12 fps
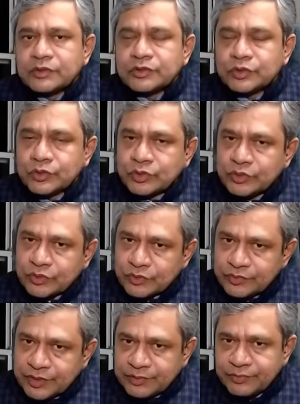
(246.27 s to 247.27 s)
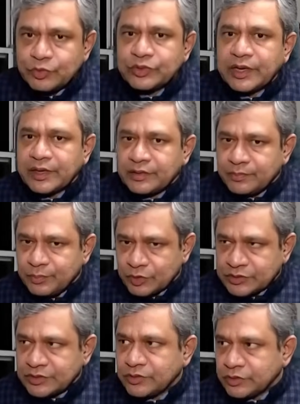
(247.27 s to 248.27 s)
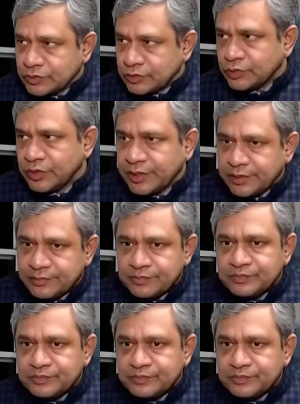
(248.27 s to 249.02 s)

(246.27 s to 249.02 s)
So we reviewed that project also today,